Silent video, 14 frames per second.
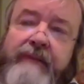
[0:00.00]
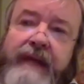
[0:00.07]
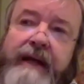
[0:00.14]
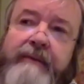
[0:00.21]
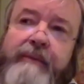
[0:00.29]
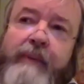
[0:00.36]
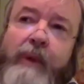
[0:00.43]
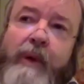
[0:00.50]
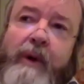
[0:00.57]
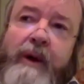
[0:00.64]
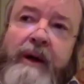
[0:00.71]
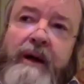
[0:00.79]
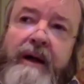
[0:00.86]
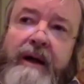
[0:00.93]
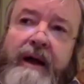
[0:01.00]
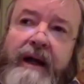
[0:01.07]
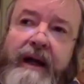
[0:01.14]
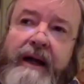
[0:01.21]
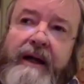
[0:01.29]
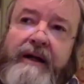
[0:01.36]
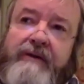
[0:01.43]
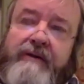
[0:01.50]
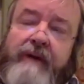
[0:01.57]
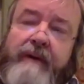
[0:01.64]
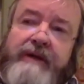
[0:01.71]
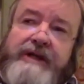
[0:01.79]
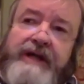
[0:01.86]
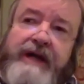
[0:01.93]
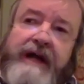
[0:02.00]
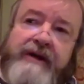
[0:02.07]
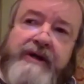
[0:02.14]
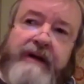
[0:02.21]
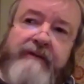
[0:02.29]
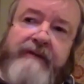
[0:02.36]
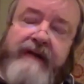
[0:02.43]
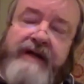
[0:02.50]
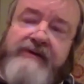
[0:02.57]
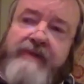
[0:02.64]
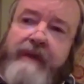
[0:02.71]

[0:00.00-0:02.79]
Blakemore and Ramachandran, V.S.